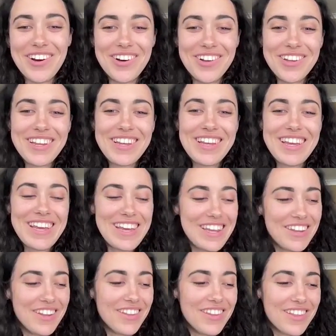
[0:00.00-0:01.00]
aren't
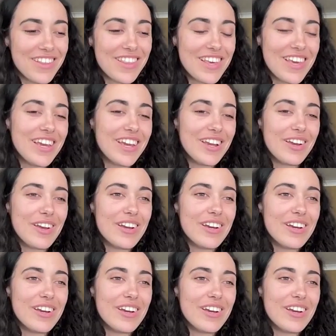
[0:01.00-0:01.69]
in the thing.